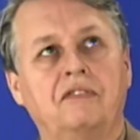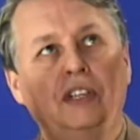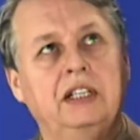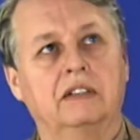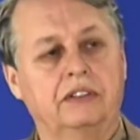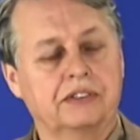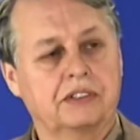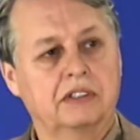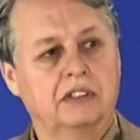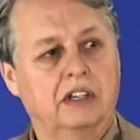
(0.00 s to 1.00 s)

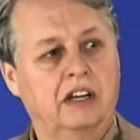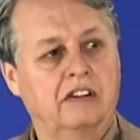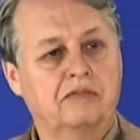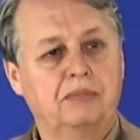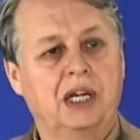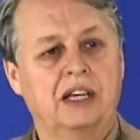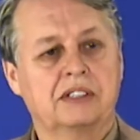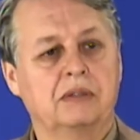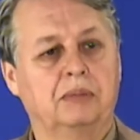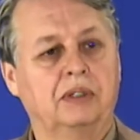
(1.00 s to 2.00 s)
fields of
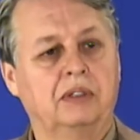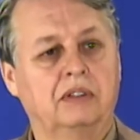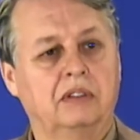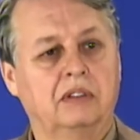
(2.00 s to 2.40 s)
possible,